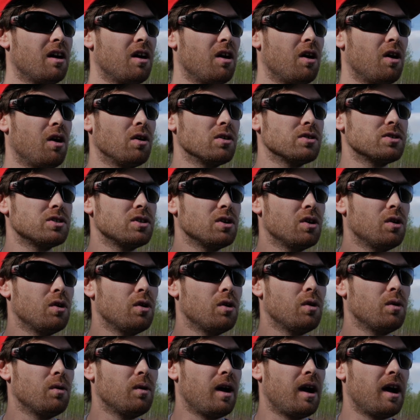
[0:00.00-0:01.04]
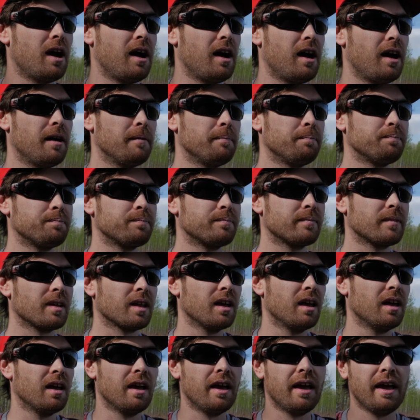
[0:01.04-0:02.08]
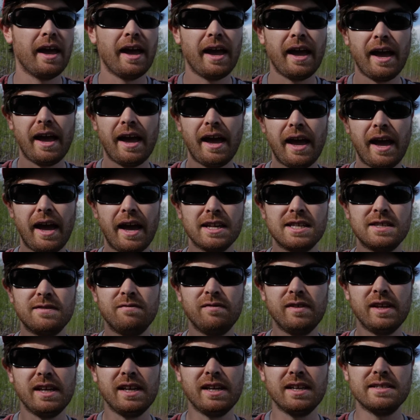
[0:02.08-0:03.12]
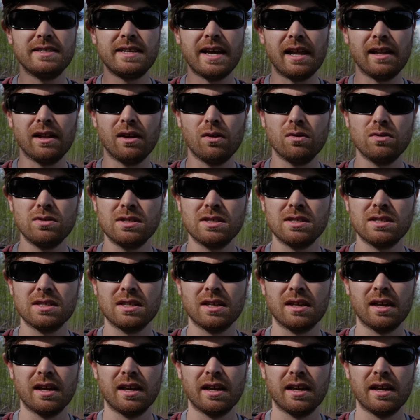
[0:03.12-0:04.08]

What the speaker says: Also SV Delos,